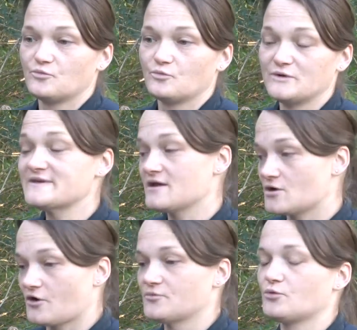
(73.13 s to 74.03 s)
we take
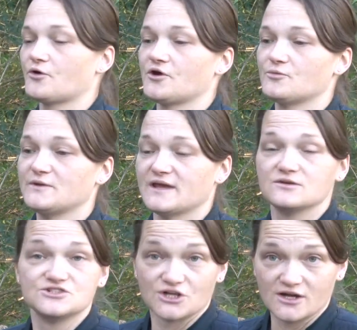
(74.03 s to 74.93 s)
cardboard, we
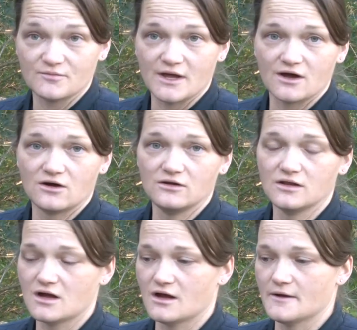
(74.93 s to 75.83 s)
take junk mail,